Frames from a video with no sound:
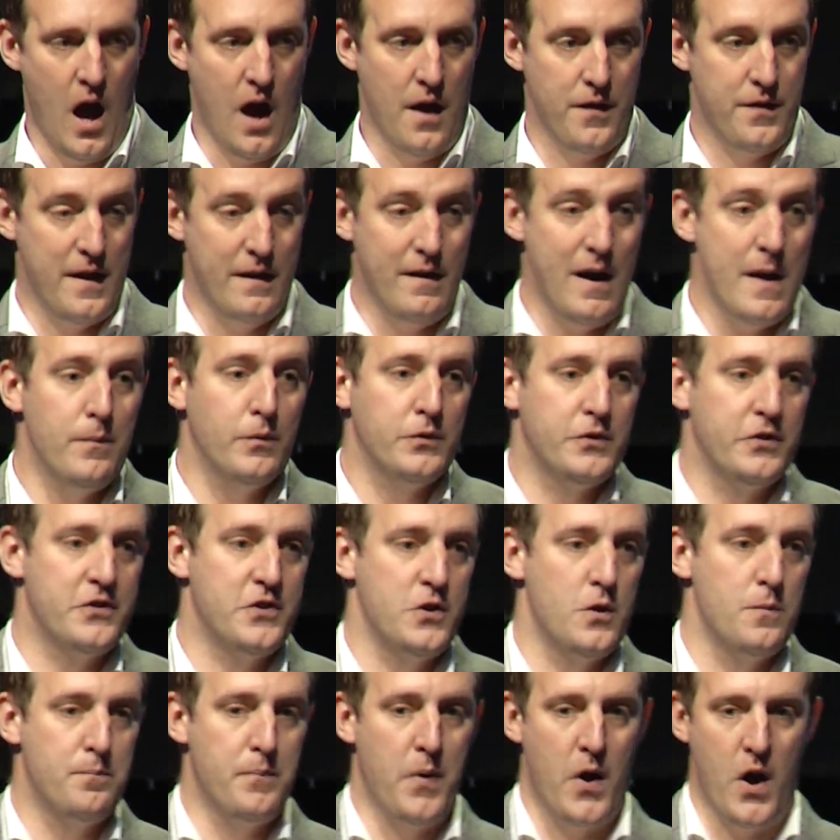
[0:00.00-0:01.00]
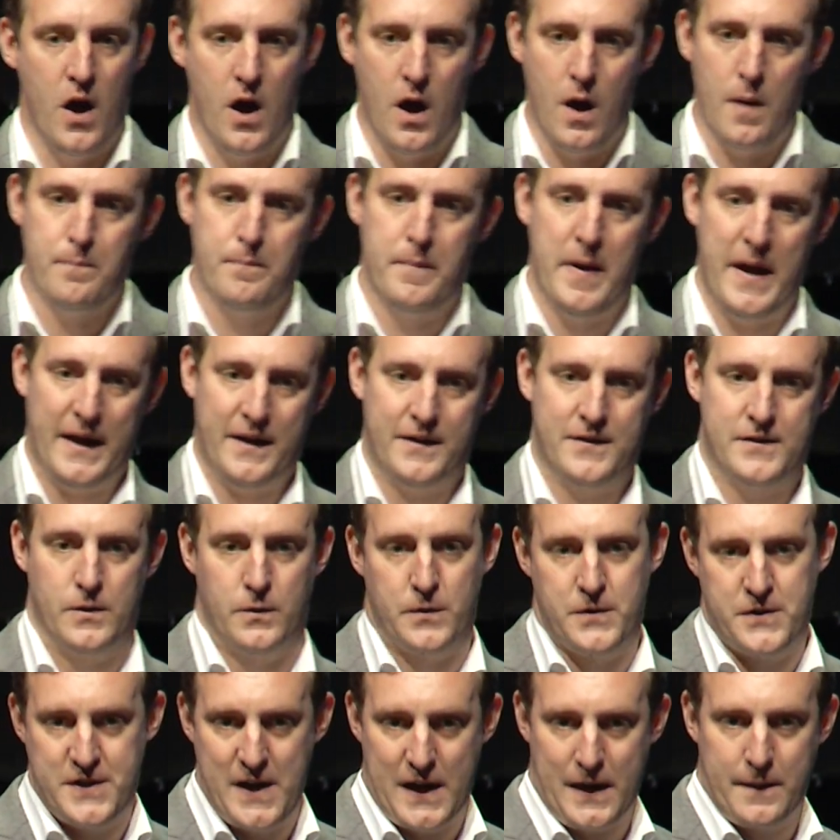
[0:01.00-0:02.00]
they're able to do per pixel
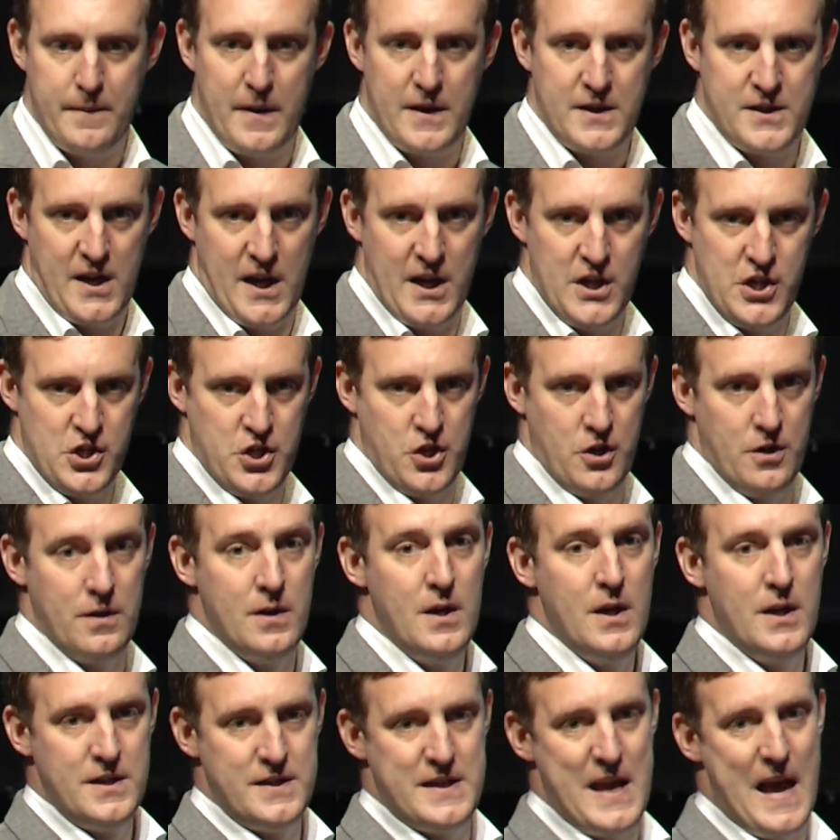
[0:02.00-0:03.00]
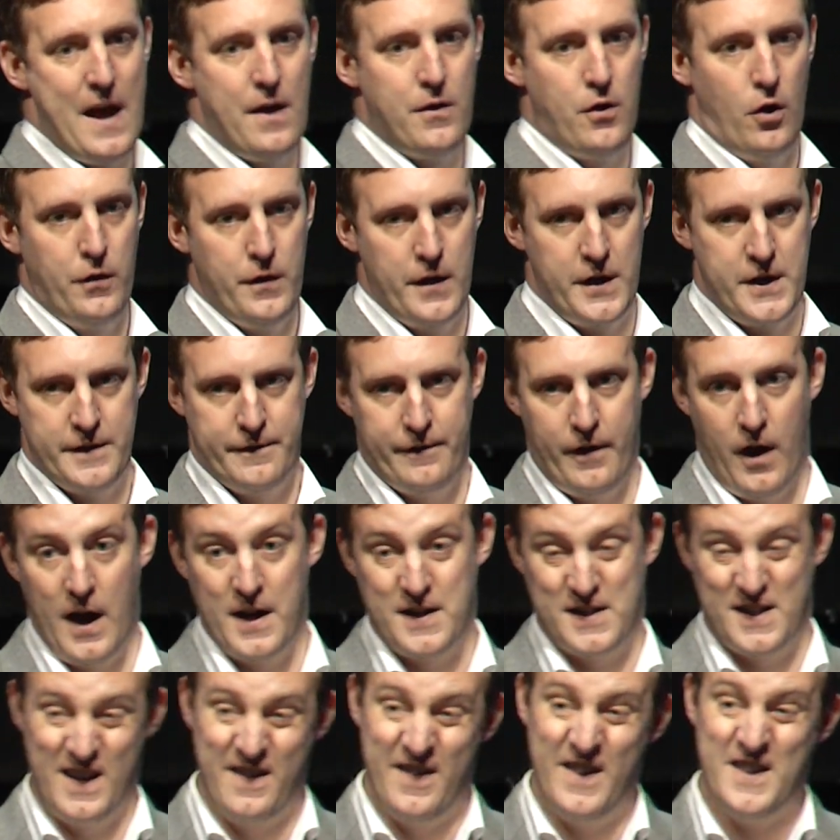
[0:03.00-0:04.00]
segmentation down on the
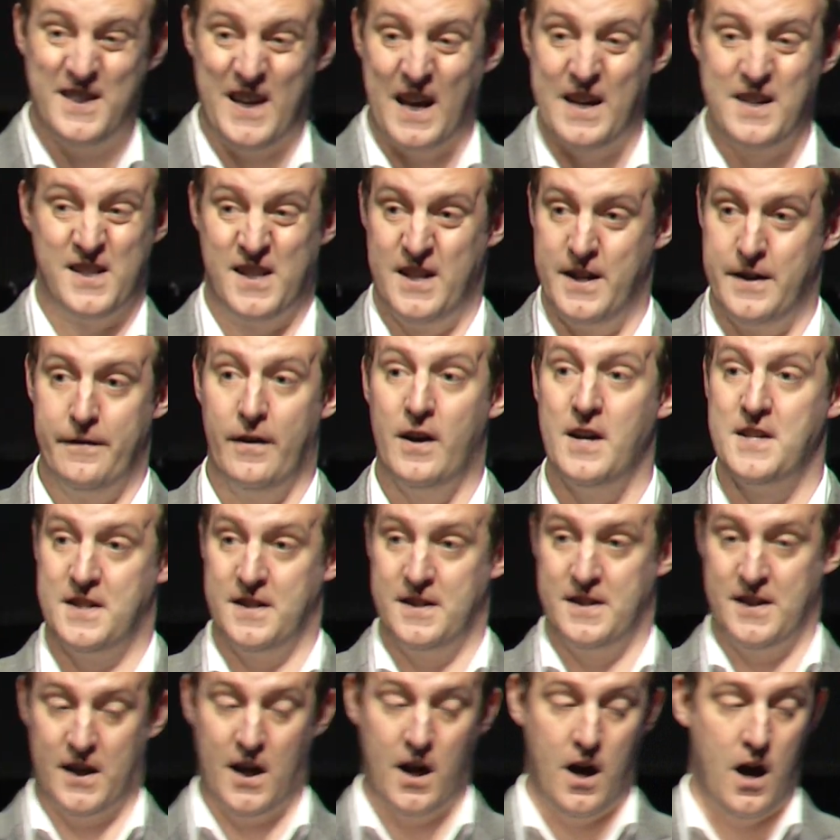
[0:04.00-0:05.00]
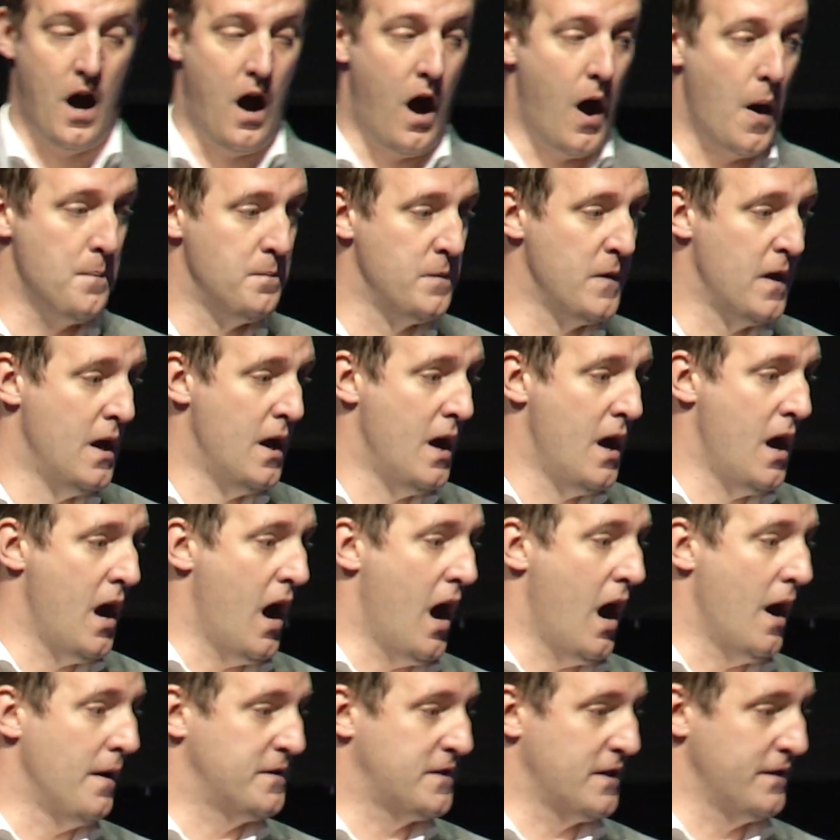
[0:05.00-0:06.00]
device. And in this case, the device is a
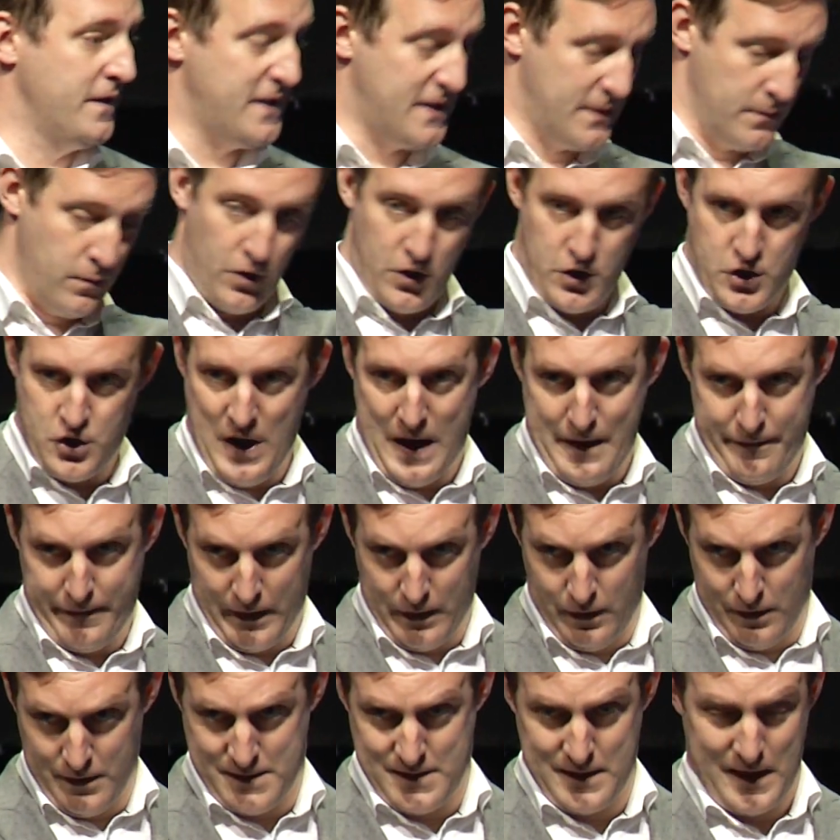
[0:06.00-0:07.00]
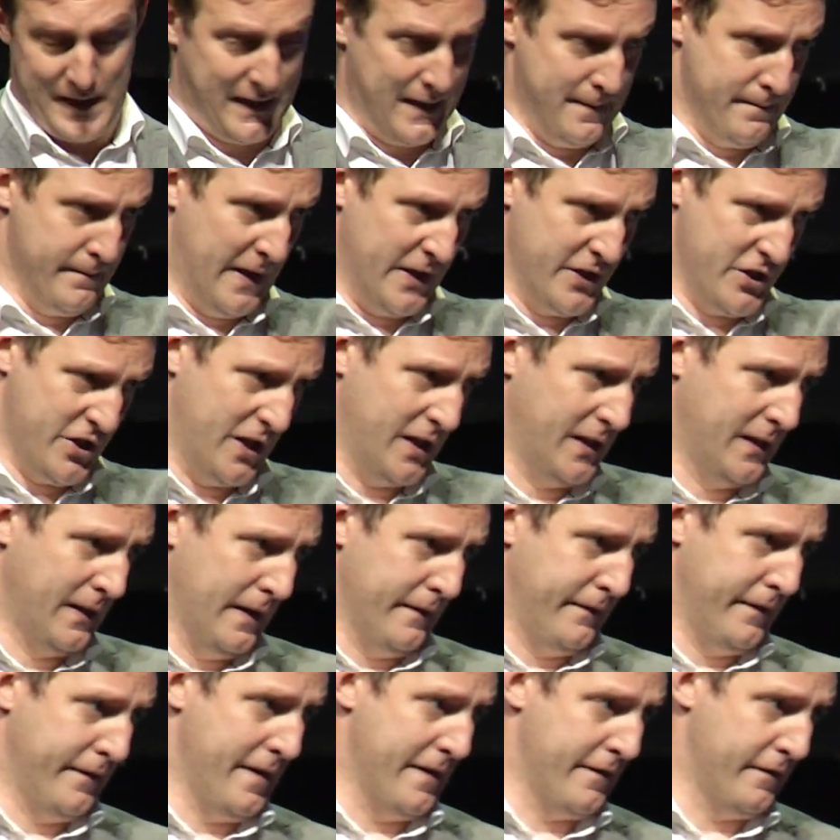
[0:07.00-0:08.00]
car. So this is what traffic looks like in Beijing,
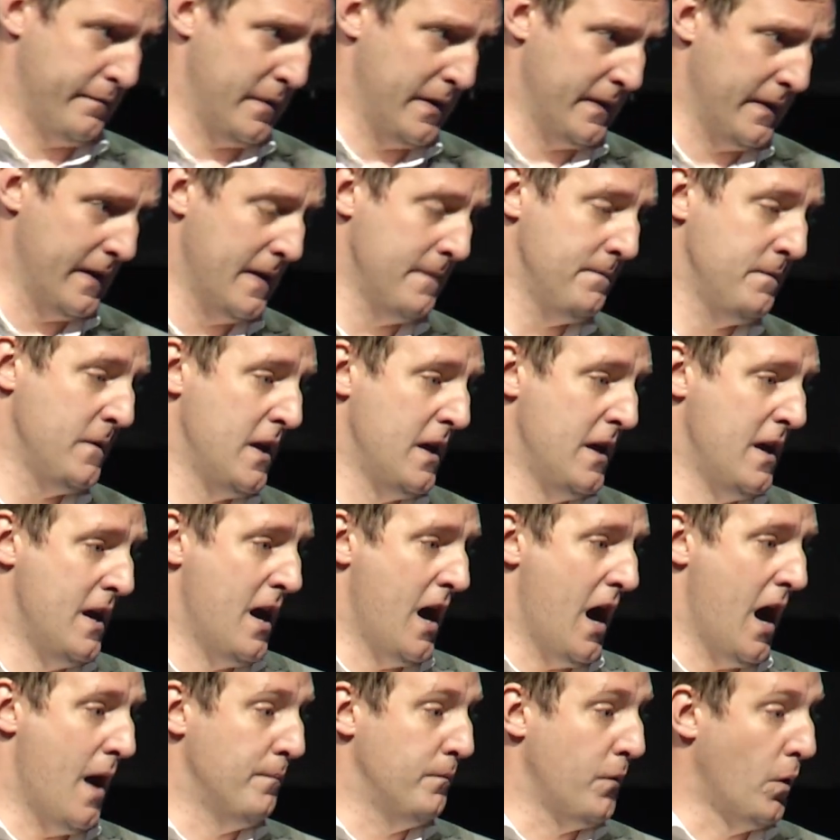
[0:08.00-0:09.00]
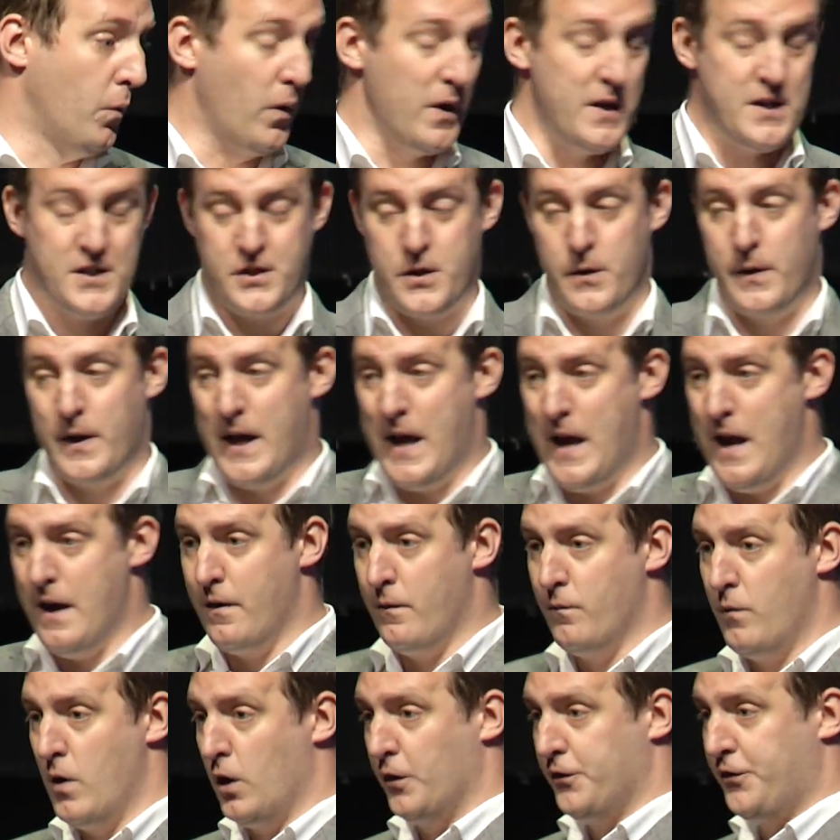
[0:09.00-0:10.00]
if you've never been there. But what it's doing here
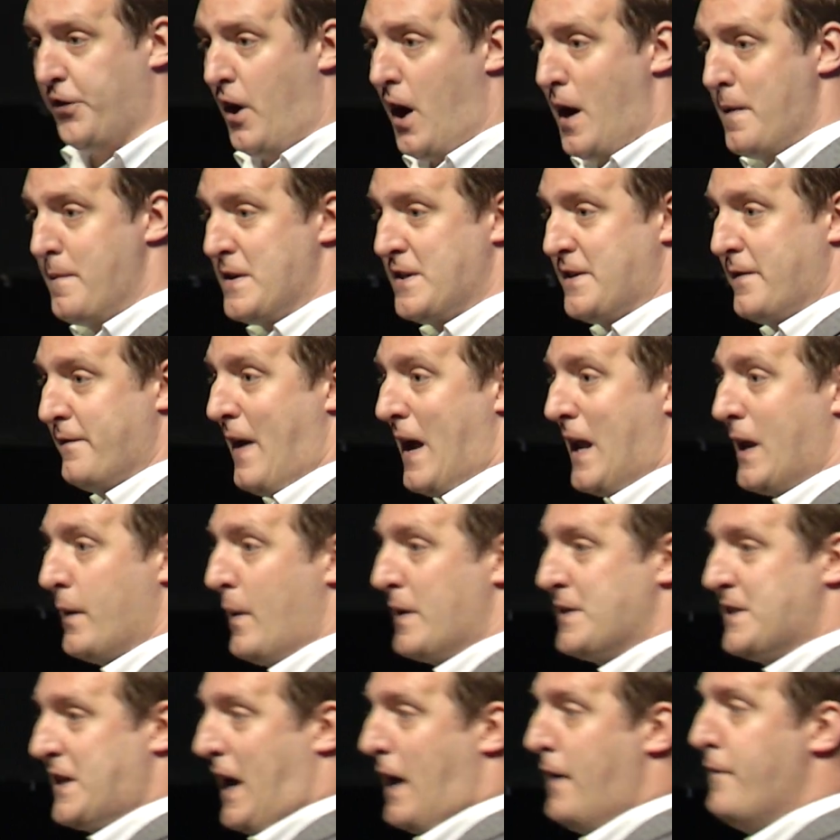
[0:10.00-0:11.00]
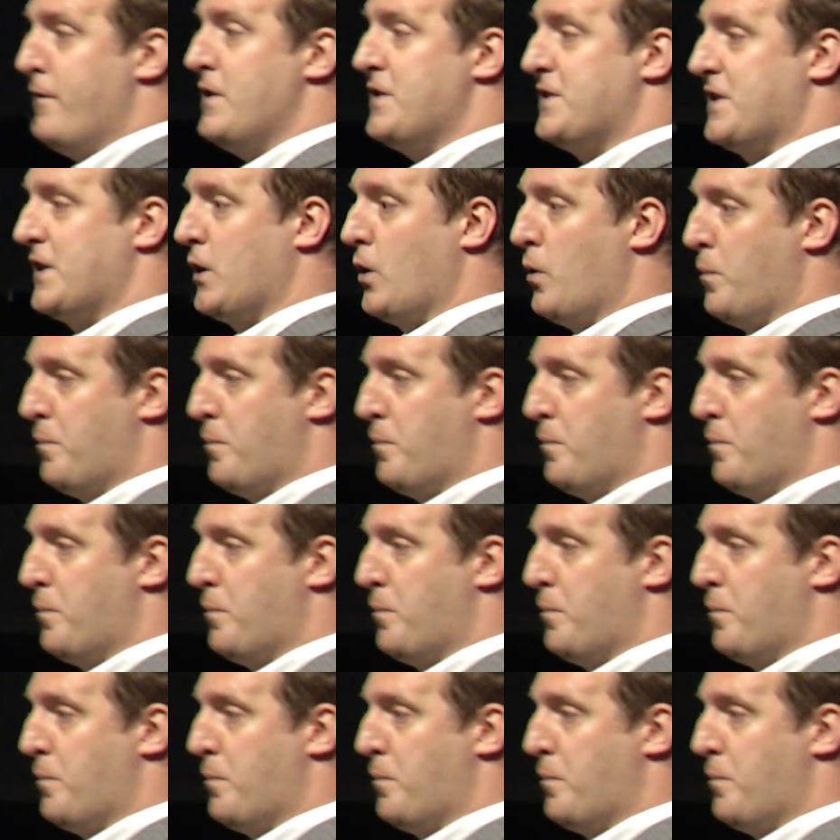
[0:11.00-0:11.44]
in real time is evaluating every single